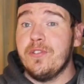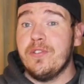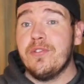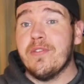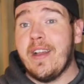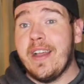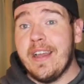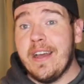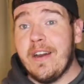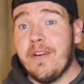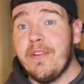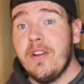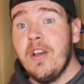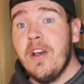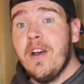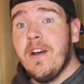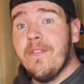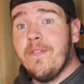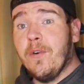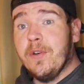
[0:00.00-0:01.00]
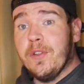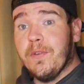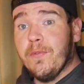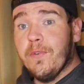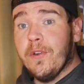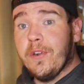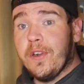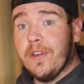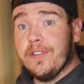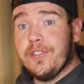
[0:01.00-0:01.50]
to try out for the
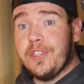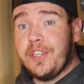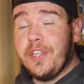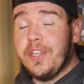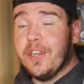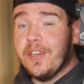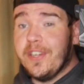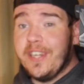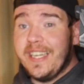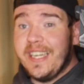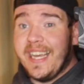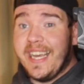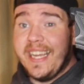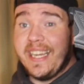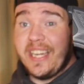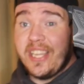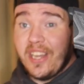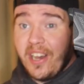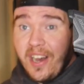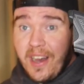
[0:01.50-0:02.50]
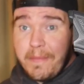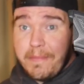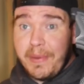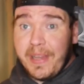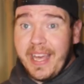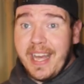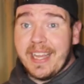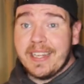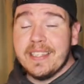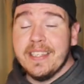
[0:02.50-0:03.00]
Ruger Security 9
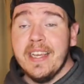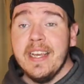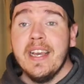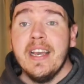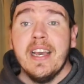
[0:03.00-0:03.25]
Compact.